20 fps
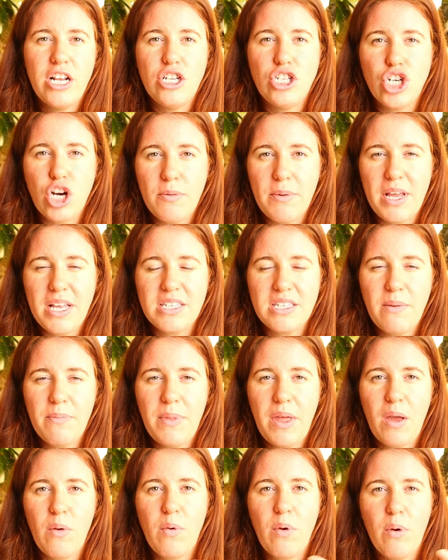to germinate
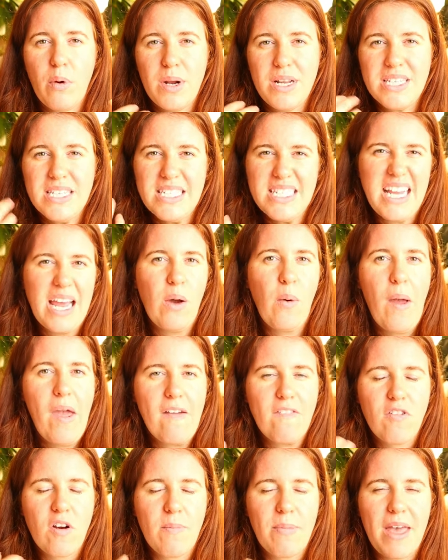something, we want to stay away
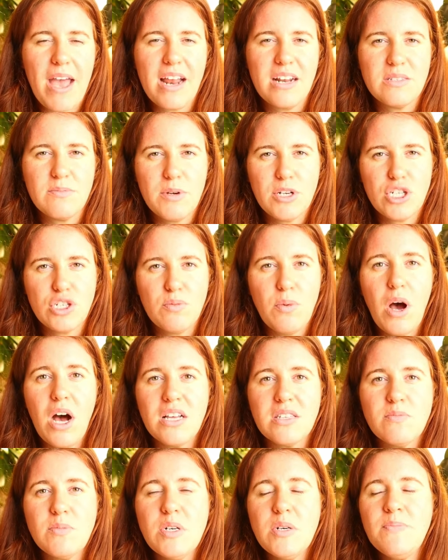from that as much as
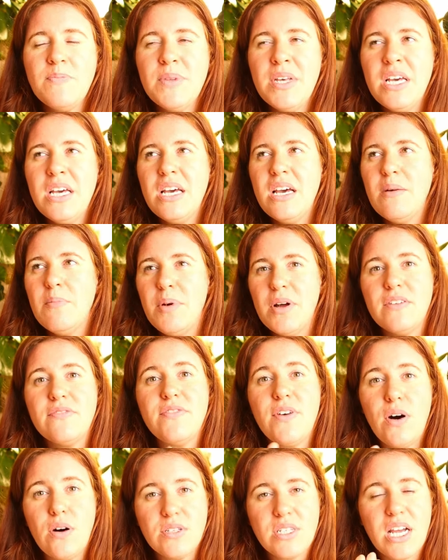possible. But
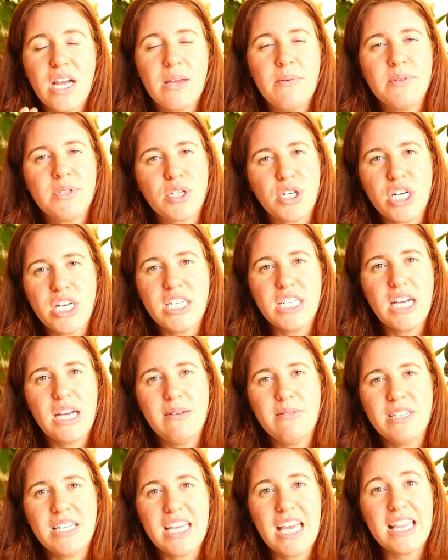fall time is a great
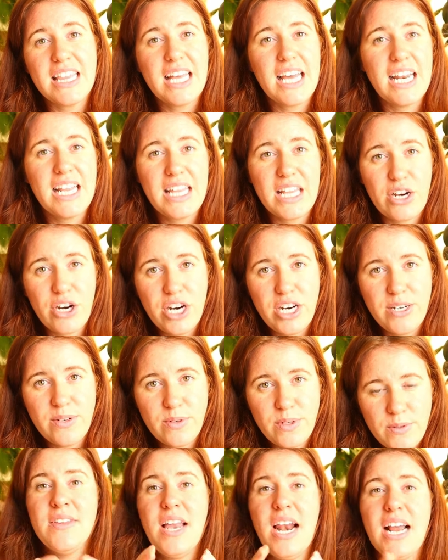time to get that in the
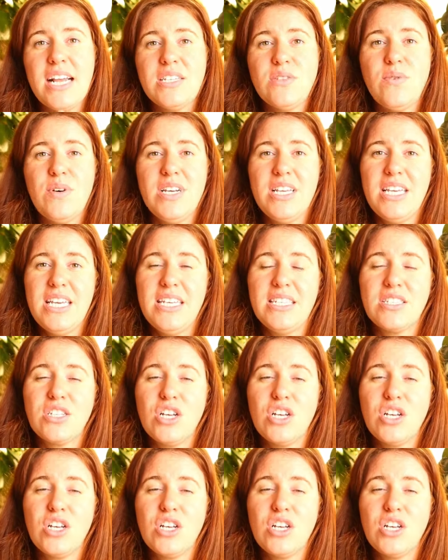ground. The next one is